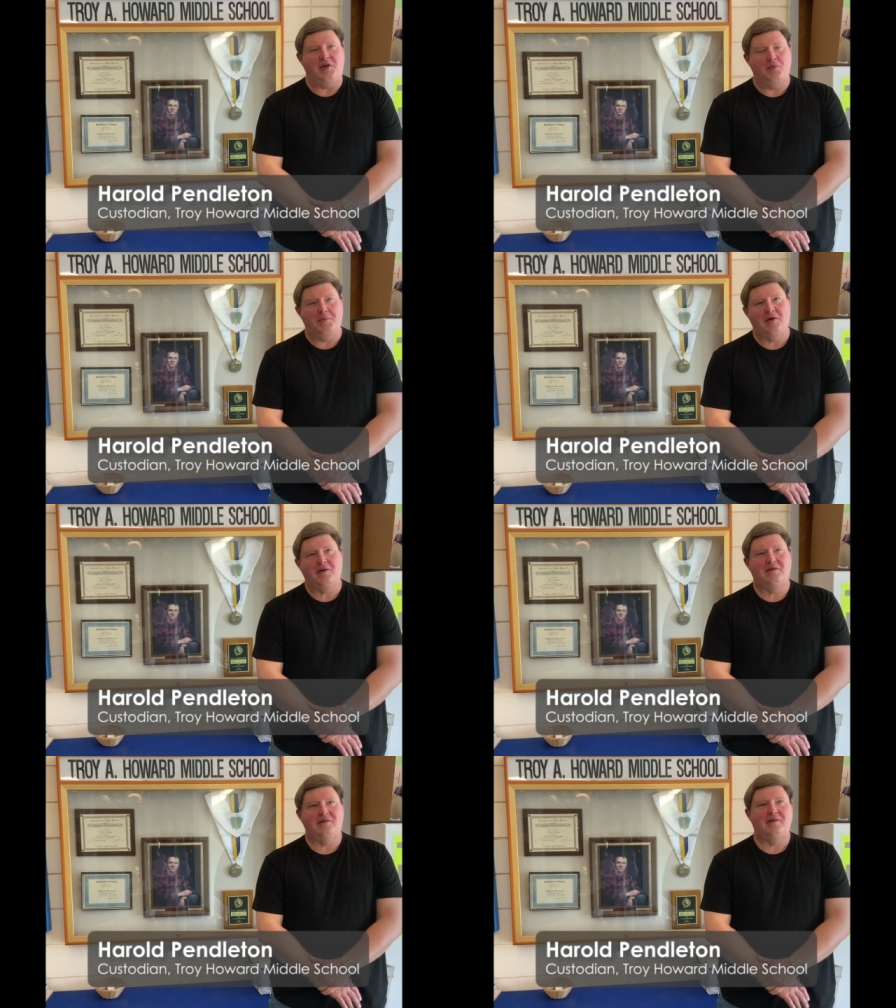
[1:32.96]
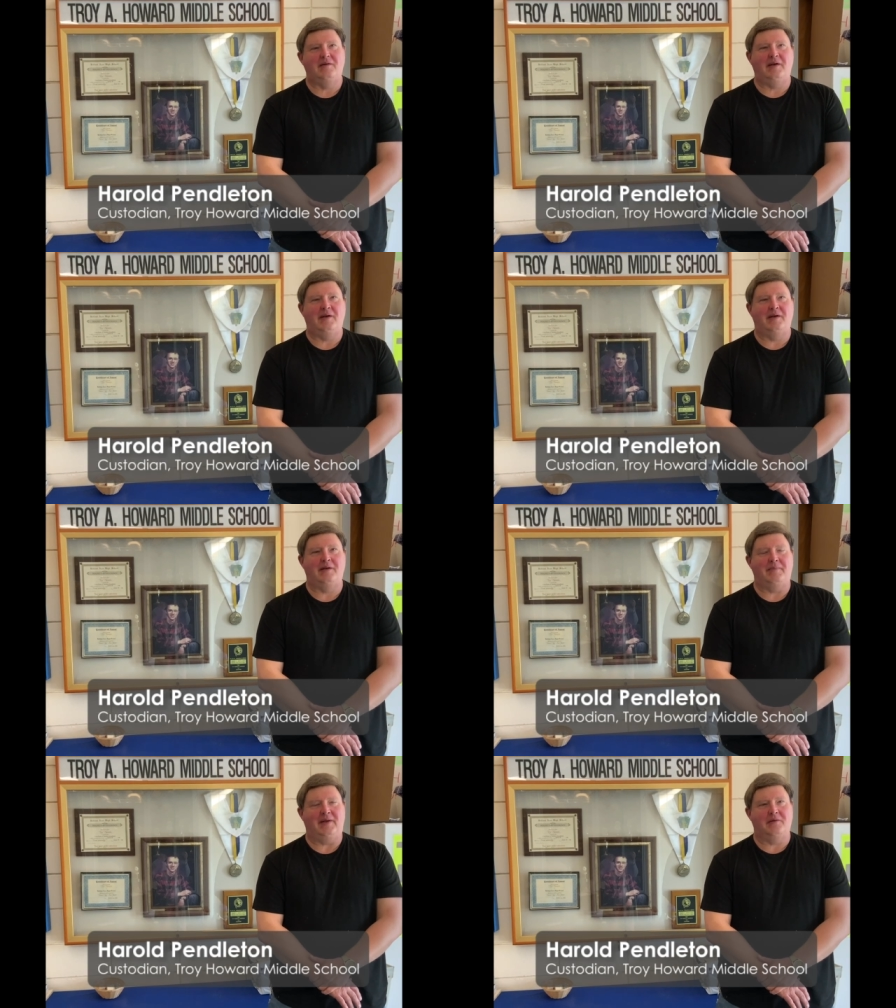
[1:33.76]
humor
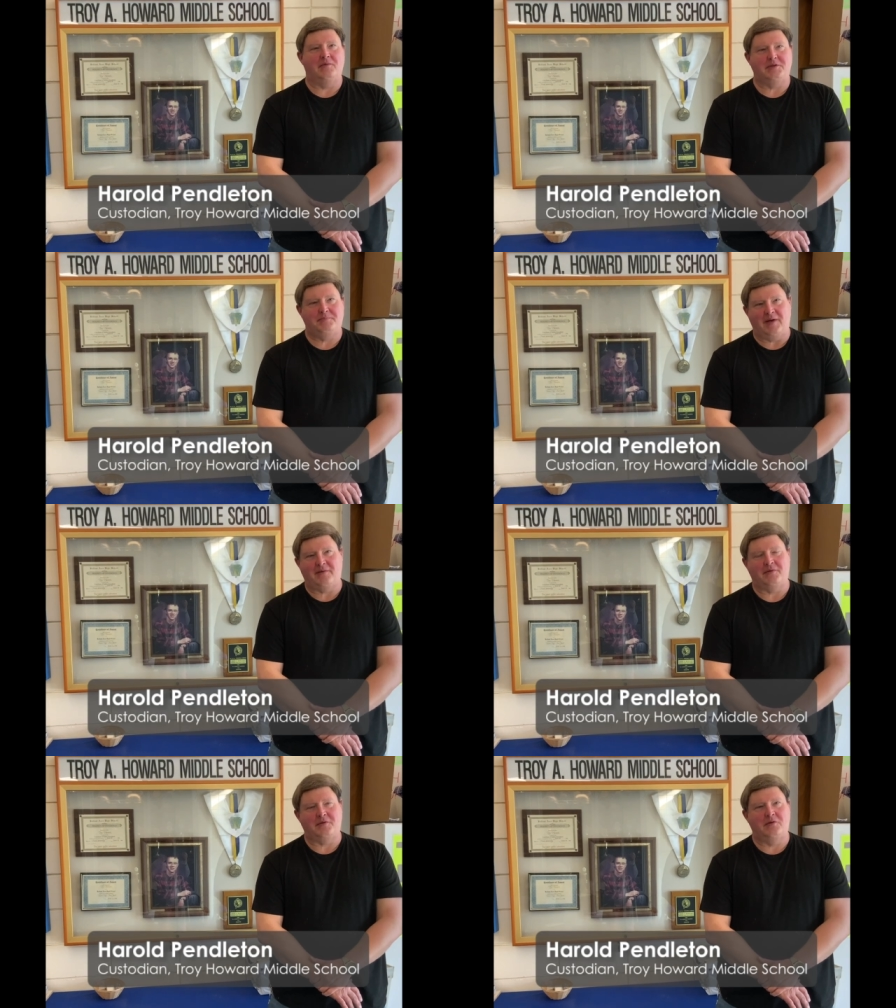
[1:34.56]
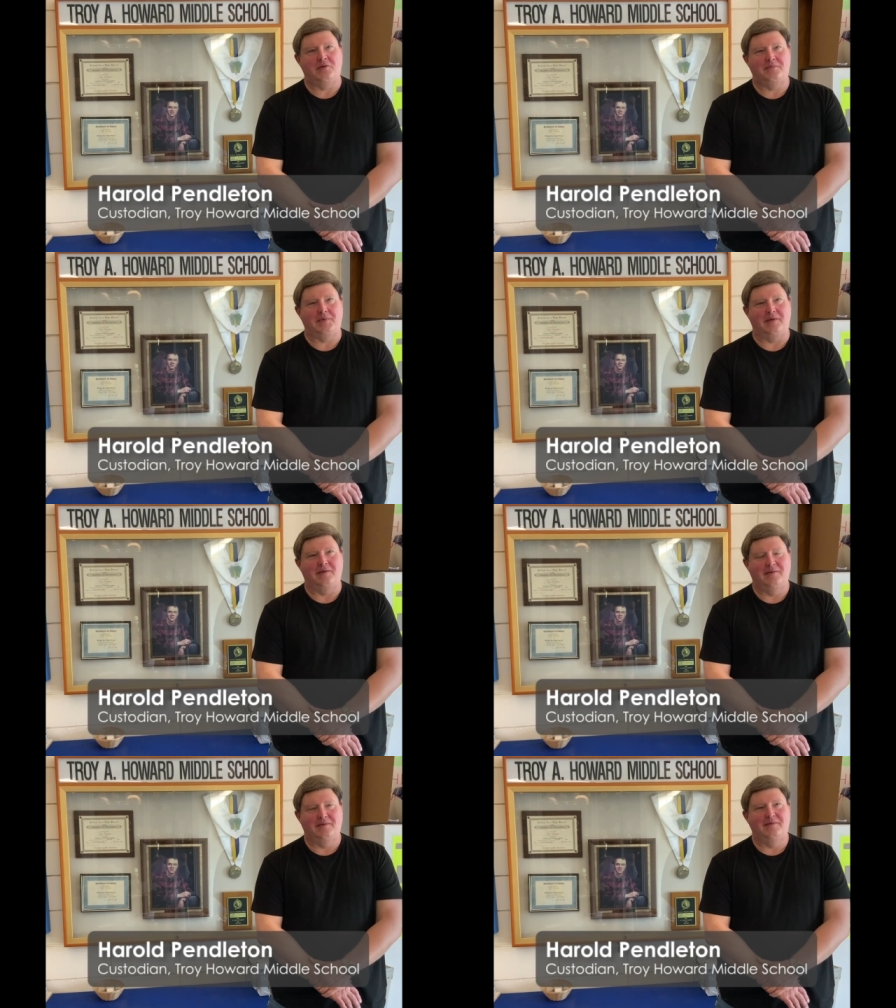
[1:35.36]
and being respectful to them
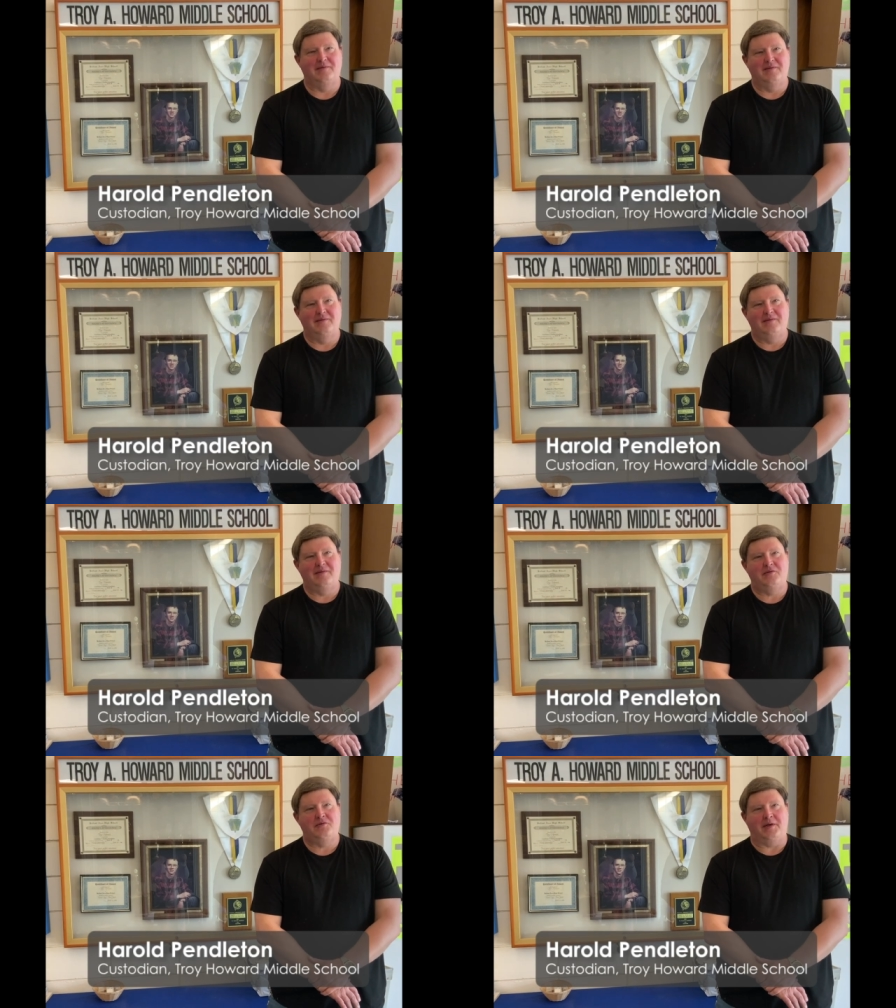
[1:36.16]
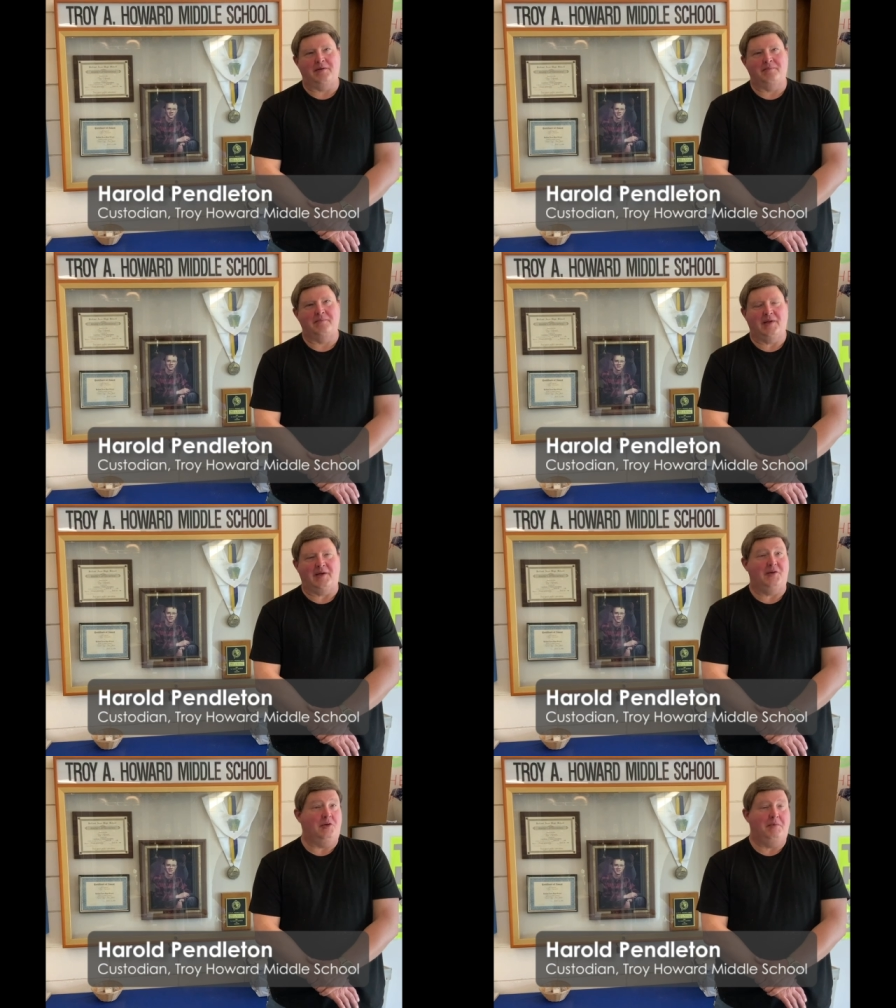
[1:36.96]
and treat them
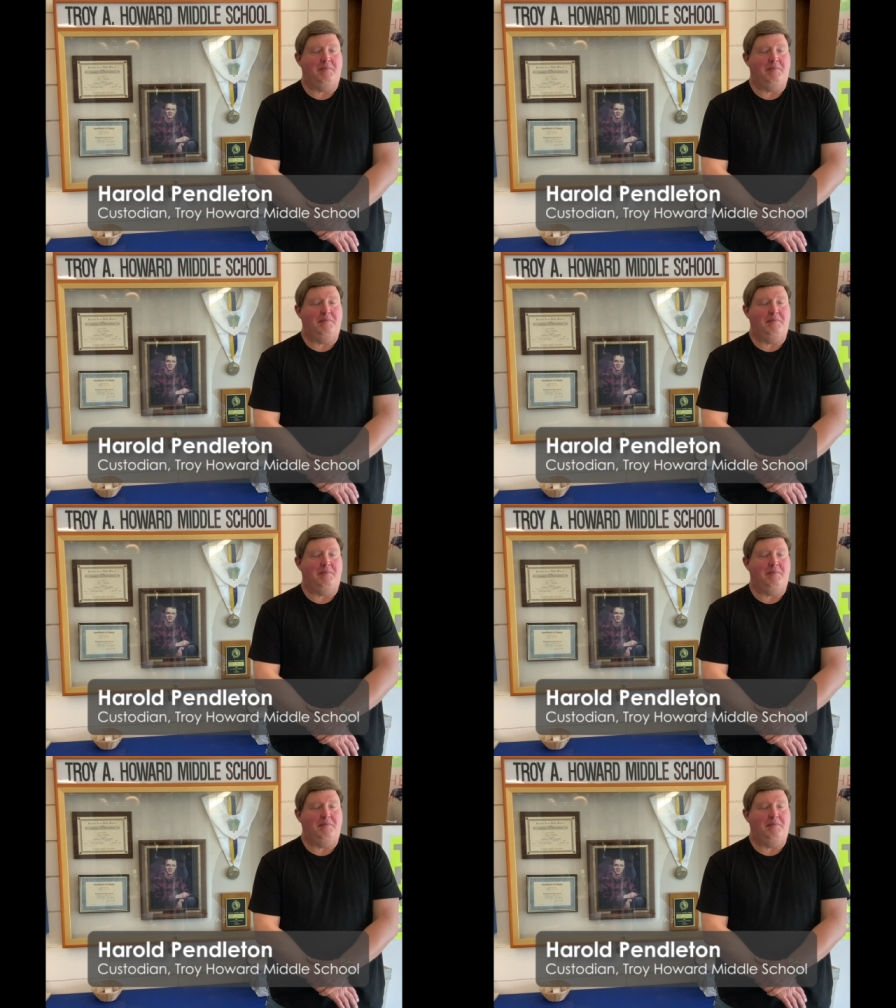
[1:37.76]
like a human